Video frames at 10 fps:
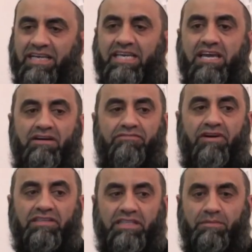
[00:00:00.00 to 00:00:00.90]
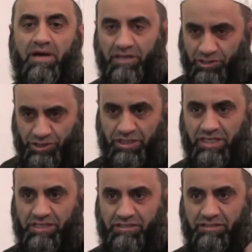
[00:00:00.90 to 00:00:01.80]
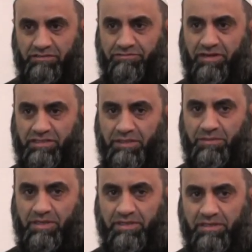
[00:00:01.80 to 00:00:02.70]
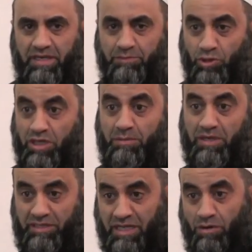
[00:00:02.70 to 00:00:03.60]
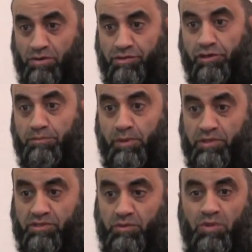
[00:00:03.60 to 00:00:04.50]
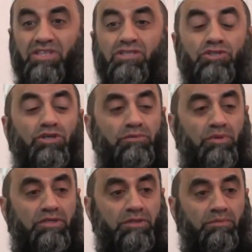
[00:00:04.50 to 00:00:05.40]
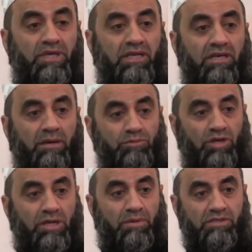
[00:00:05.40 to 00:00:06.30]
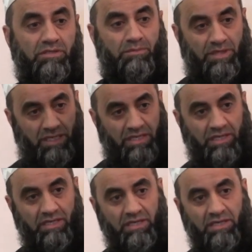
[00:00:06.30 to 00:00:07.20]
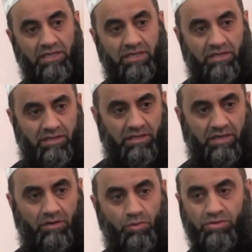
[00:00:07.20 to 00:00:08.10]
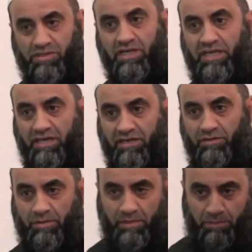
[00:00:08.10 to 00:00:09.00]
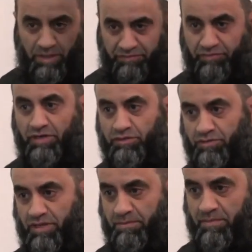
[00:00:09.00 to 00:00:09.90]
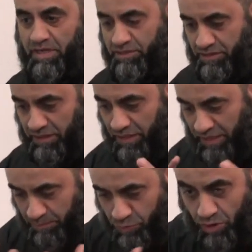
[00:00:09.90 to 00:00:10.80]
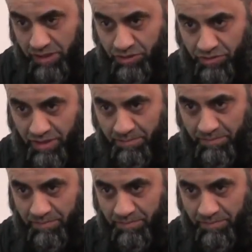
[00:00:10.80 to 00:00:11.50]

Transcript: Hiya Fatima. She is Fatima. I'm talking about now third person. What does third person mean? I'm talking about somebody who is not here. I'm referring to them. It's not like I'm talking to them.